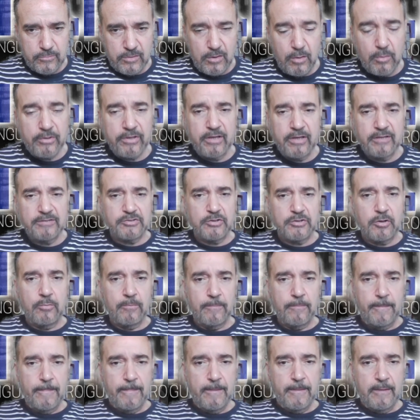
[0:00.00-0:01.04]
Okay, so
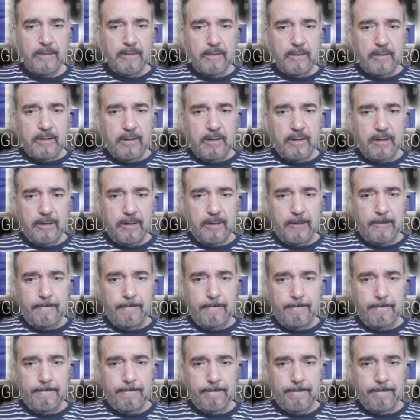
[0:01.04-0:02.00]
uh,